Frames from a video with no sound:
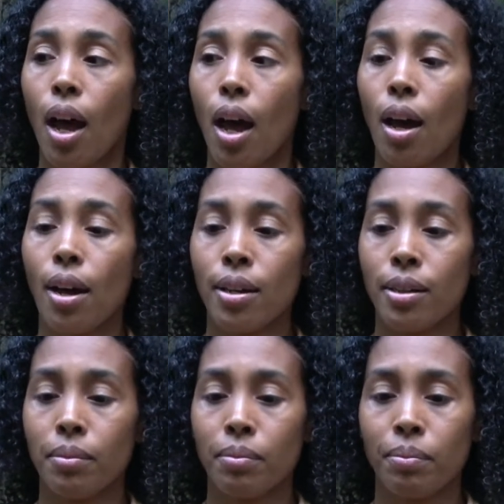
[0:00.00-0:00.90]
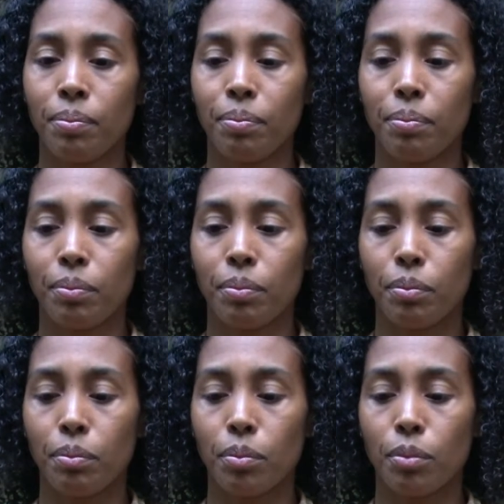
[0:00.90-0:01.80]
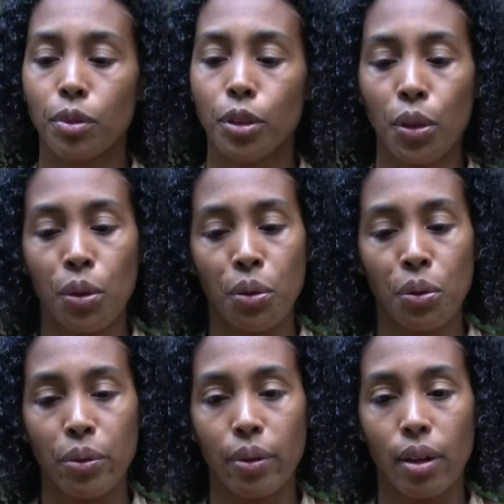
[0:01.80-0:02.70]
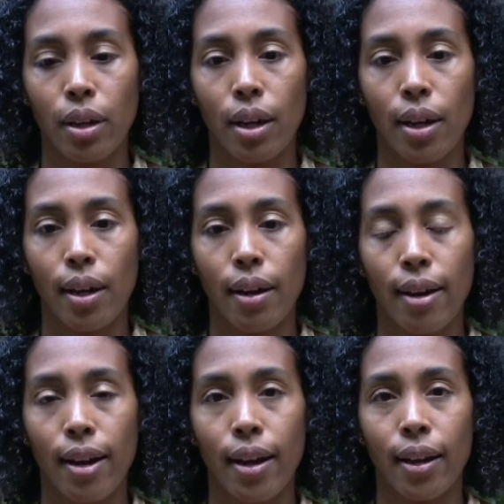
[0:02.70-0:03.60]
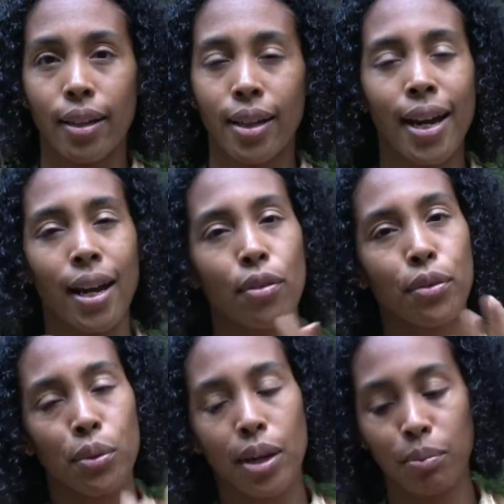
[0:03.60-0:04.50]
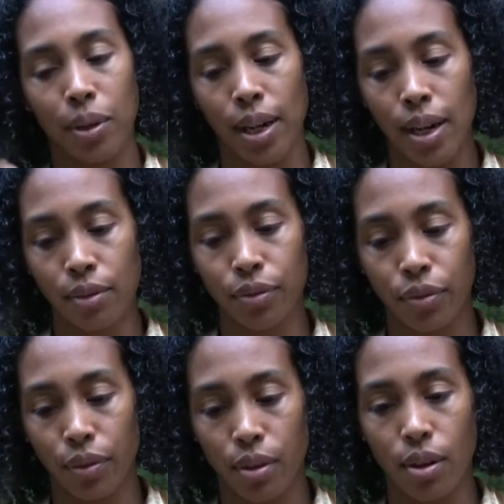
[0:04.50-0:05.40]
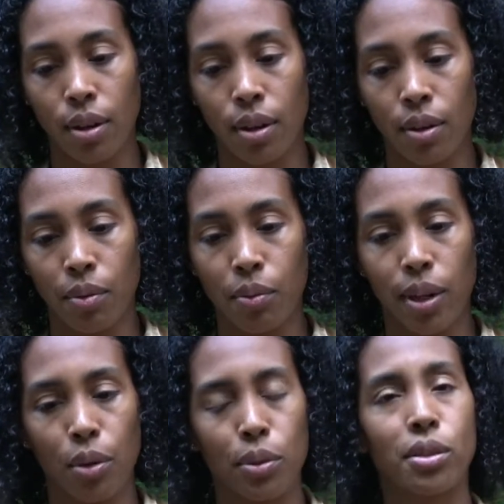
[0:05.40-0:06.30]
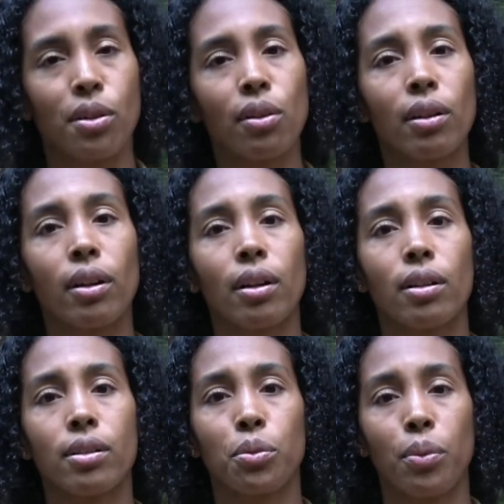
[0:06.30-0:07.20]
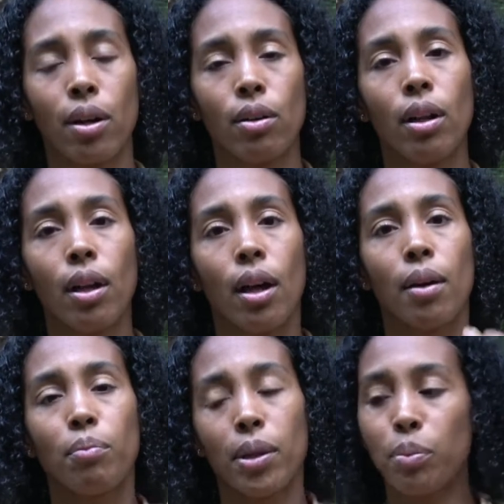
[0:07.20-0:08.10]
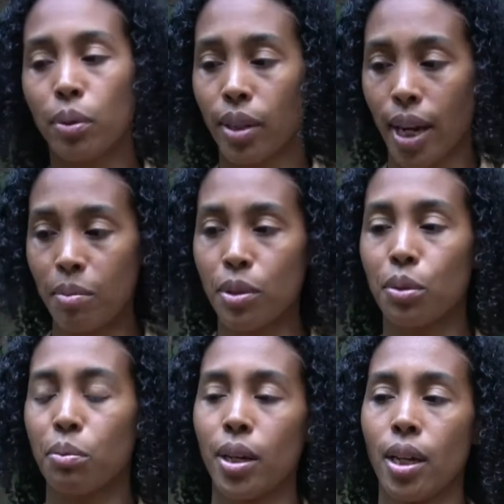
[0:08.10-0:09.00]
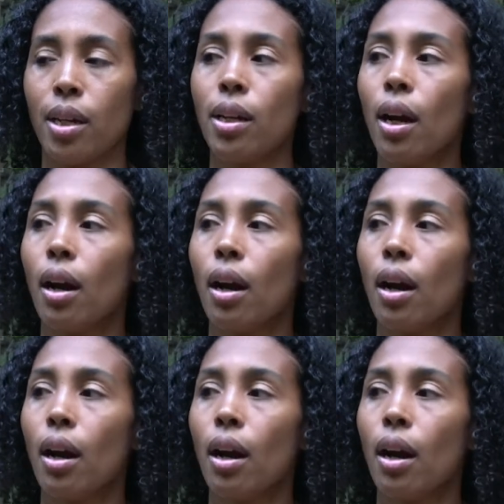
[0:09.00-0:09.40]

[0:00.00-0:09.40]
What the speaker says: Um, so yeah, and throughout my life, when I was younger as well, people came to me